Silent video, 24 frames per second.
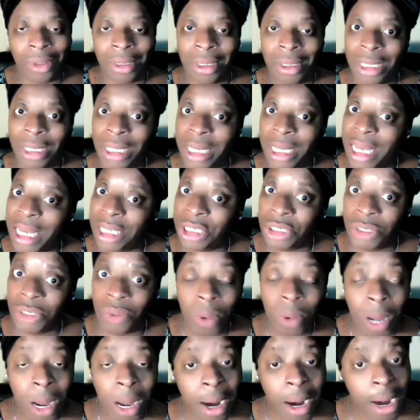Yes,
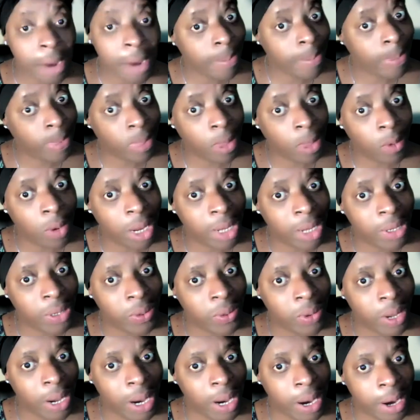you are. Well,
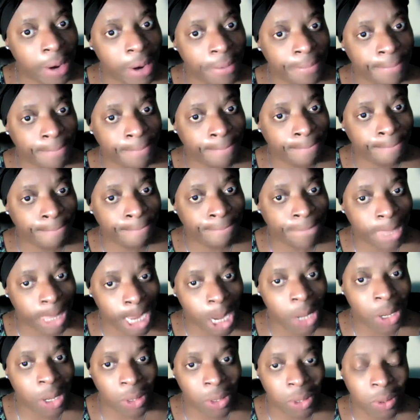you are.
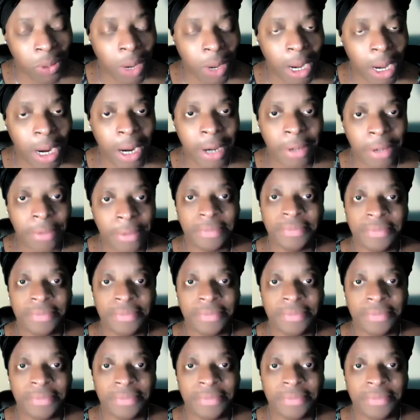We were.